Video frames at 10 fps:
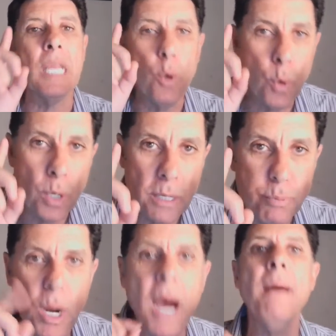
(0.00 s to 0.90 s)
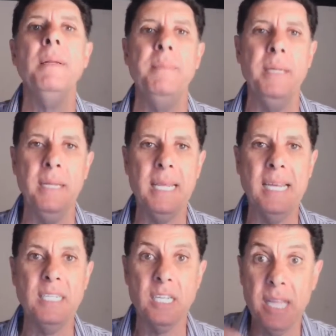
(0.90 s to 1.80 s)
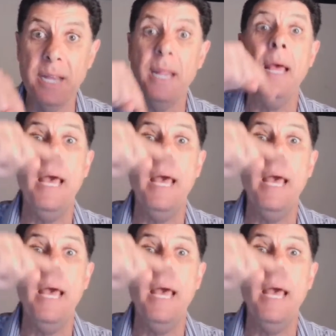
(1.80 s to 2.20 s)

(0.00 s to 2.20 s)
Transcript: only problem in Kazakhstan